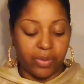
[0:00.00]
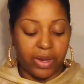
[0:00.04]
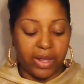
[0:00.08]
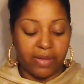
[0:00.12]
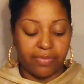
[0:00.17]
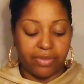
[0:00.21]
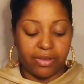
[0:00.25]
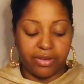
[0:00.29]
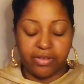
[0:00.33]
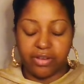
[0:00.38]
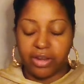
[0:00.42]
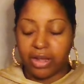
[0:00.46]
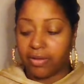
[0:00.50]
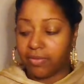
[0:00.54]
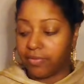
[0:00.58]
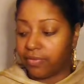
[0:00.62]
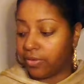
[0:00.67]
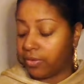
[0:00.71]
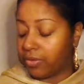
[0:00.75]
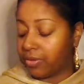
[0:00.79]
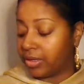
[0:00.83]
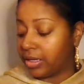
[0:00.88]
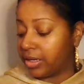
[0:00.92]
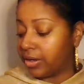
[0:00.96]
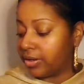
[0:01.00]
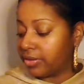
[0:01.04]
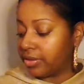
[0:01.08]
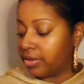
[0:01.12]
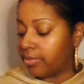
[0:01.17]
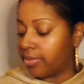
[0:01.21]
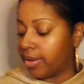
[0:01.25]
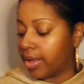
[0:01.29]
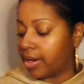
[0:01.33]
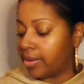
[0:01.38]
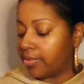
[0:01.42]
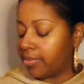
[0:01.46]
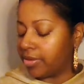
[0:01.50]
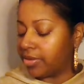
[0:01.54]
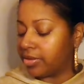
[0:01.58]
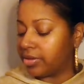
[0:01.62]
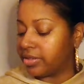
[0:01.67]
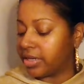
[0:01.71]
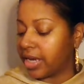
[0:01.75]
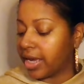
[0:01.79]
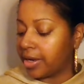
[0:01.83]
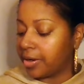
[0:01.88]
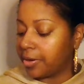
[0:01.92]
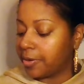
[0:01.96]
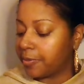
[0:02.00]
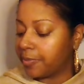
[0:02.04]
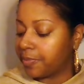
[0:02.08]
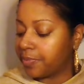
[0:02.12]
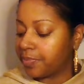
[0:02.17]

We have the devil here at the bottom of the deck.